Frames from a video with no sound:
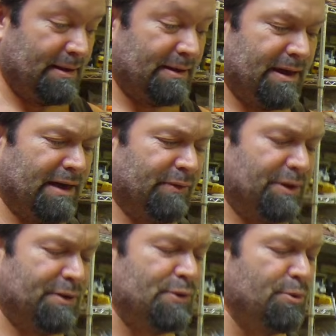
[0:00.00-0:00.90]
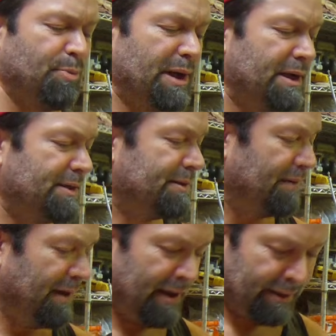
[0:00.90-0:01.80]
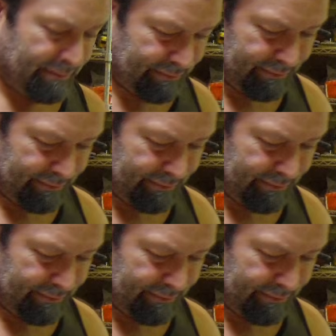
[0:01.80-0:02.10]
It's kind of a 2-piece thing,